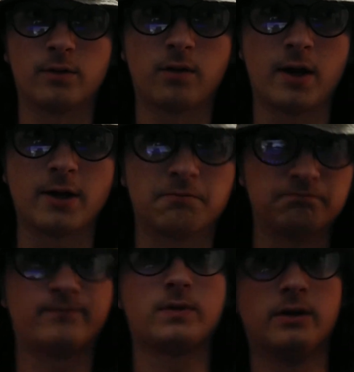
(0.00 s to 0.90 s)
it's like
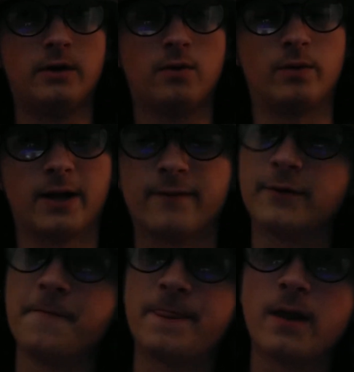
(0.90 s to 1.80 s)

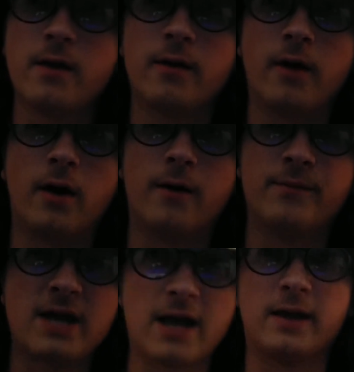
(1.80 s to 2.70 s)
whatever.
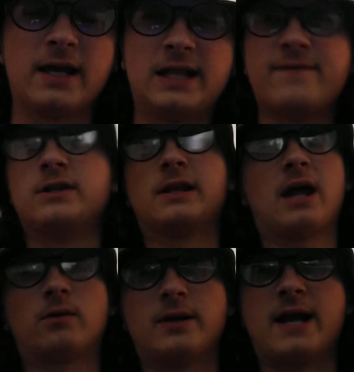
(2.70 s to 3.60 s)
But yeah, like it's even
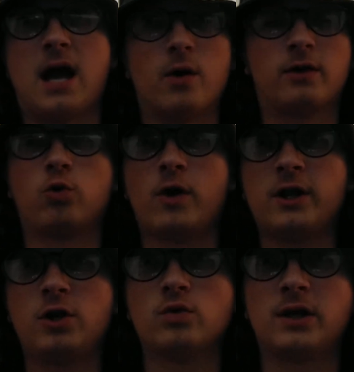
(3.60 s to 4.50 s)
discounted right now. It's
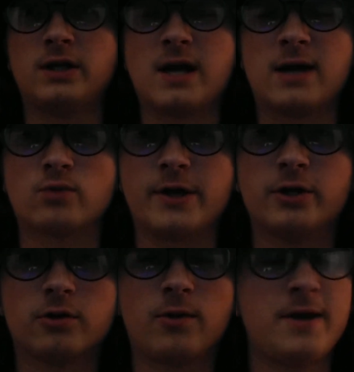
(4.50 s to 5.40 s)
$22.99
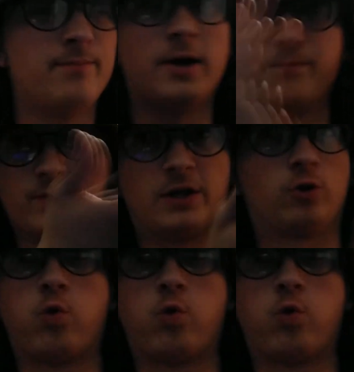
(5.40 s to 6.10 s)
regularly, but it's I